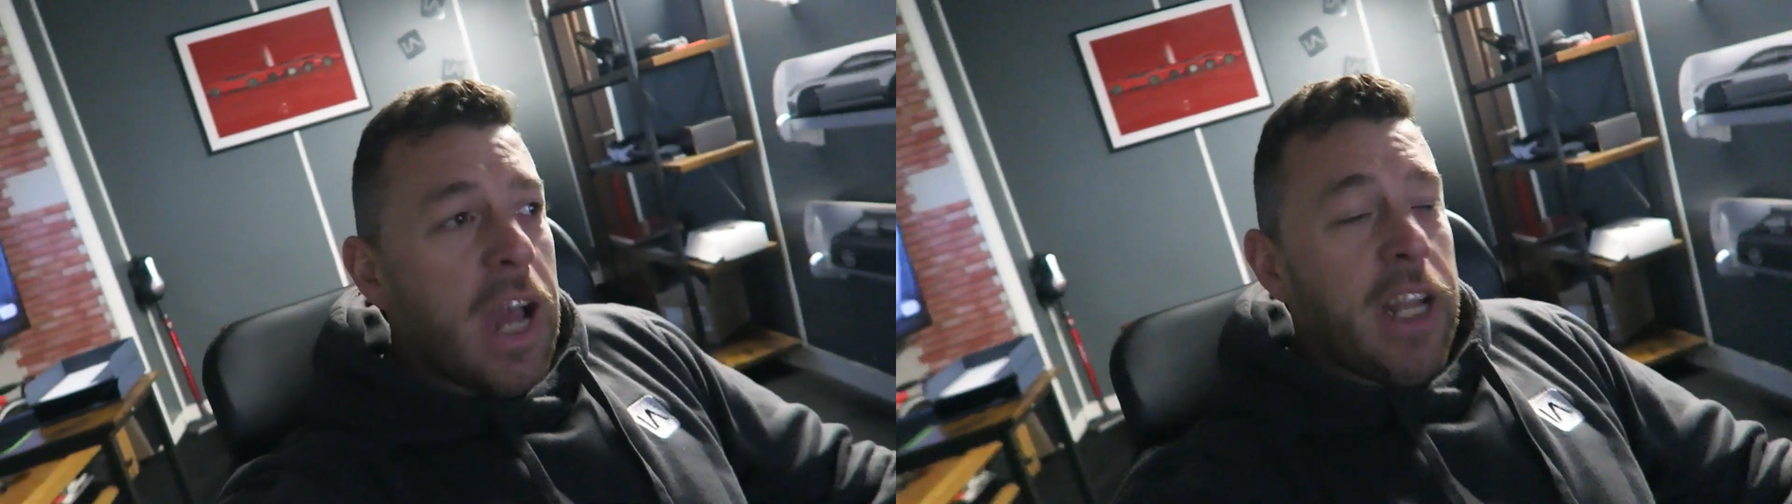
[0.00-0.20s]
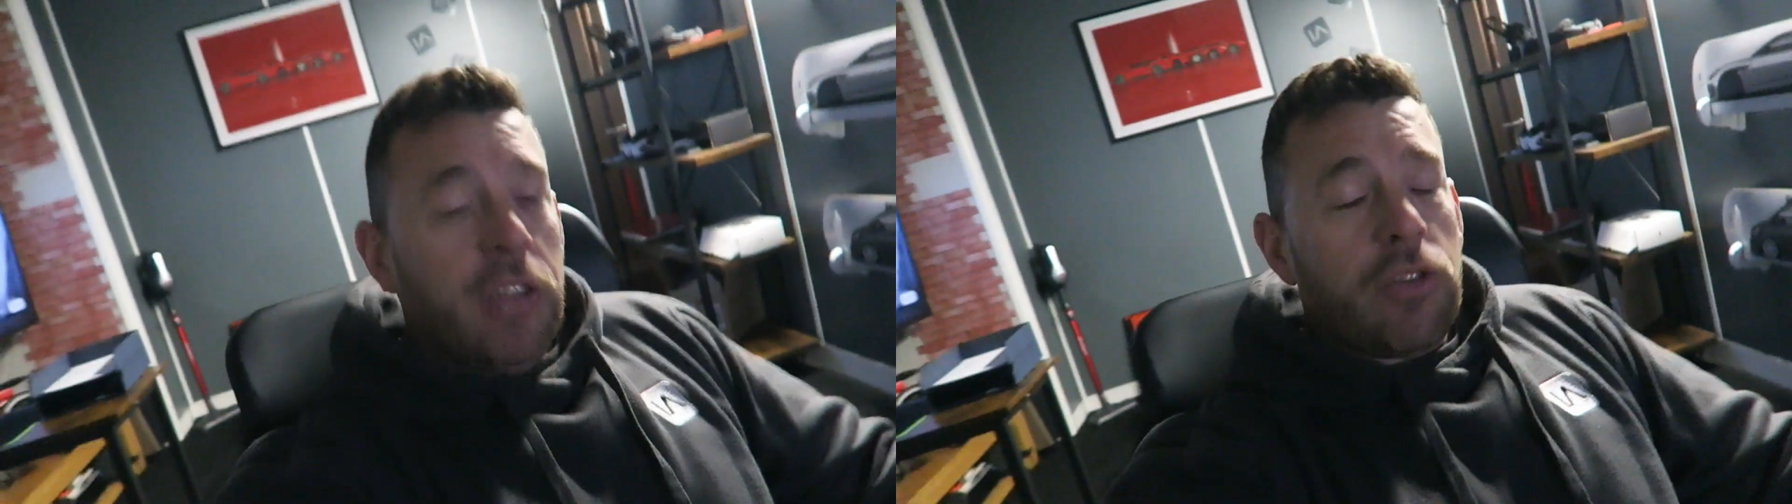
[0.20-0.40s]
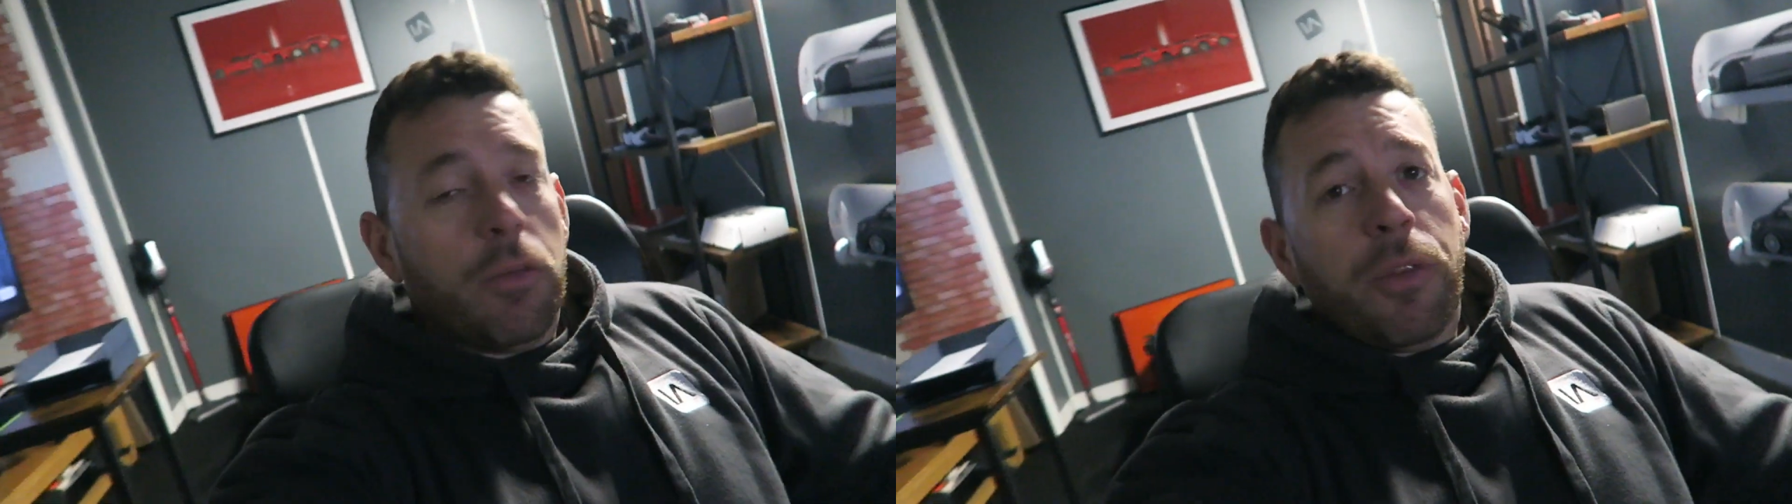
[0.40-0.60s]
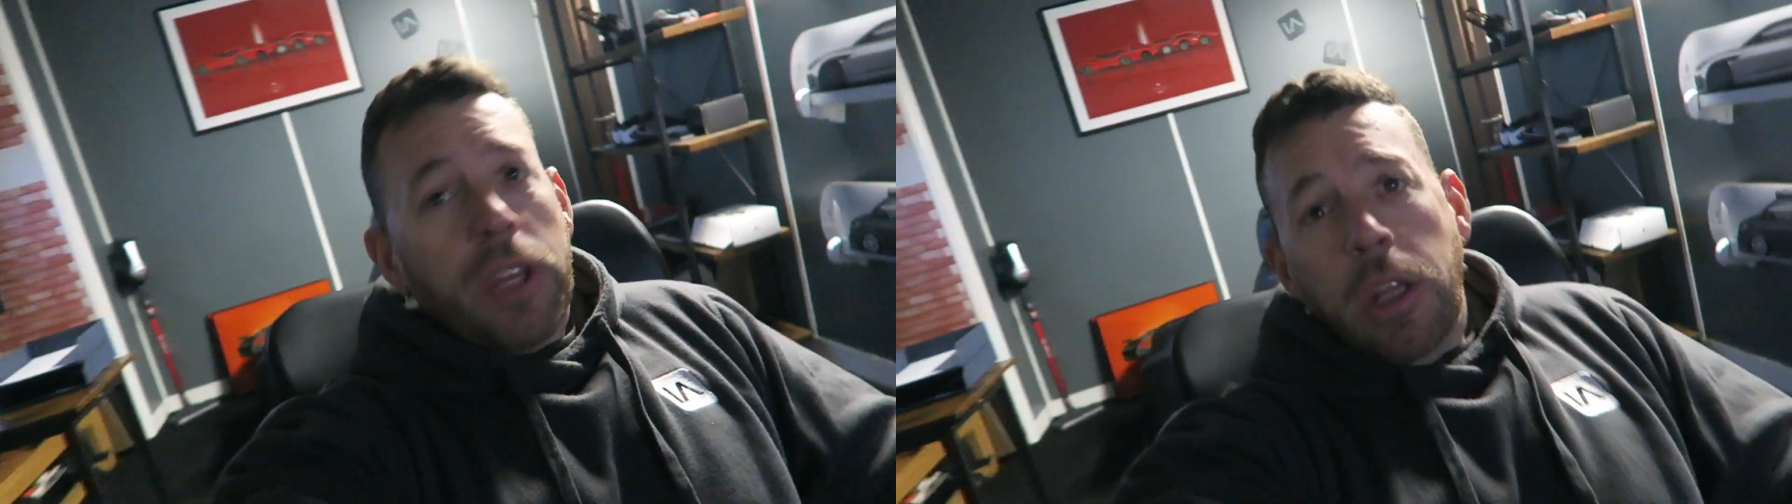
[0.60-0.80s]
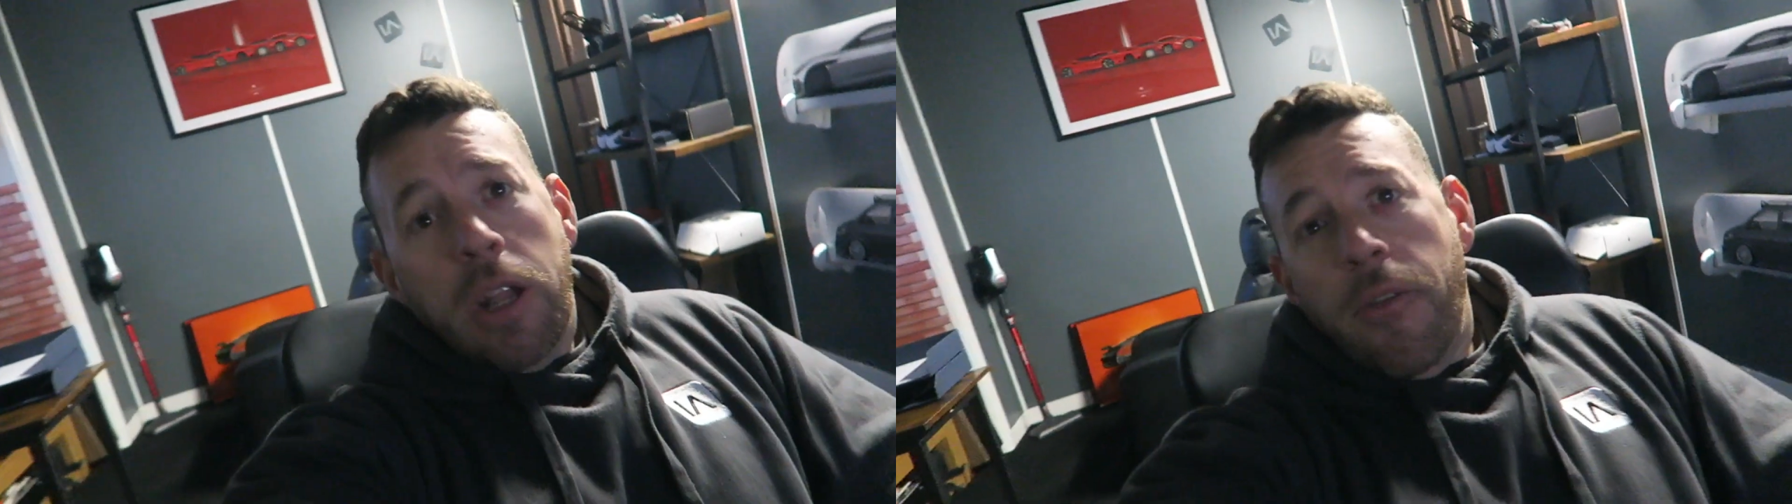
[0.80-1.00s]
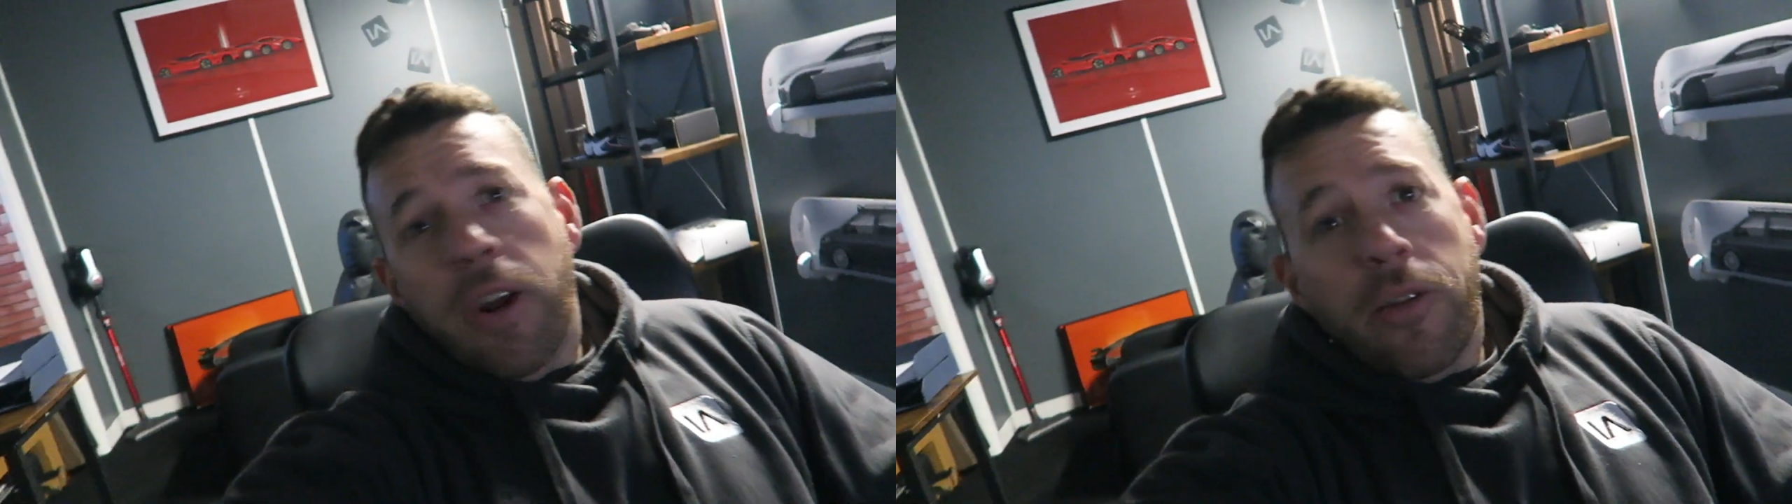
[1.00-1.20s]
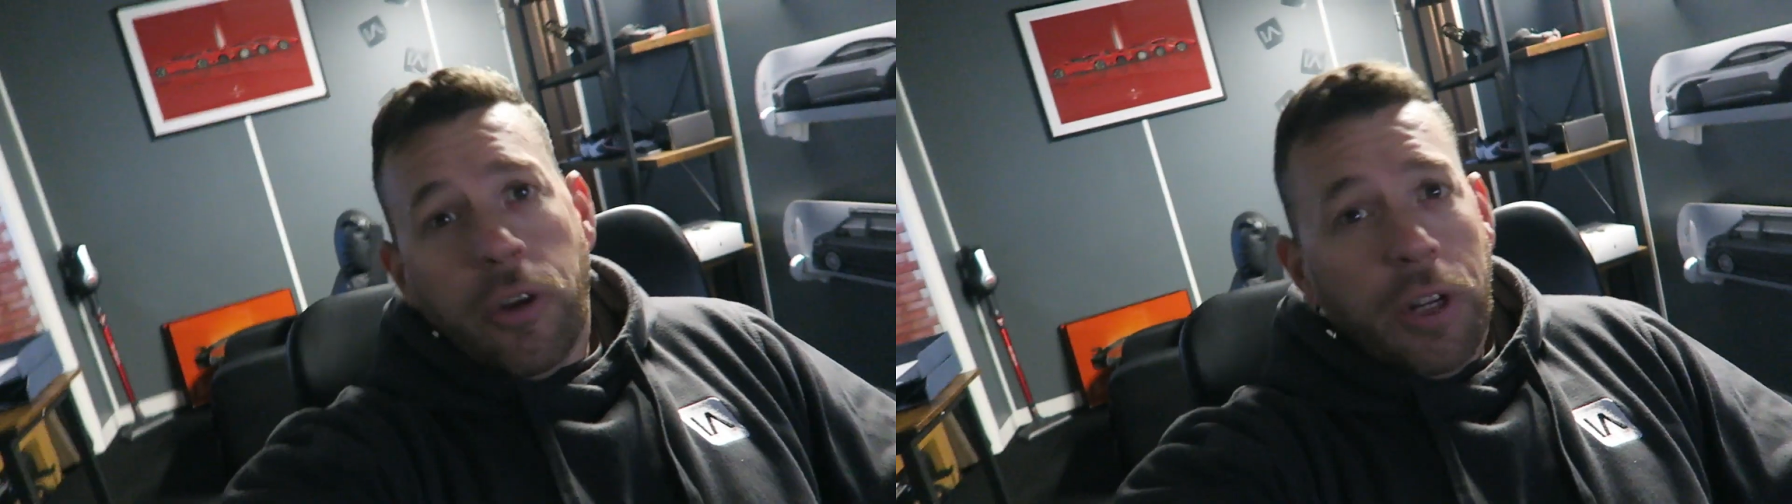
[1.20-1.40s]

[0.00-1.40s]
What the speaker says: and it's something you're never ever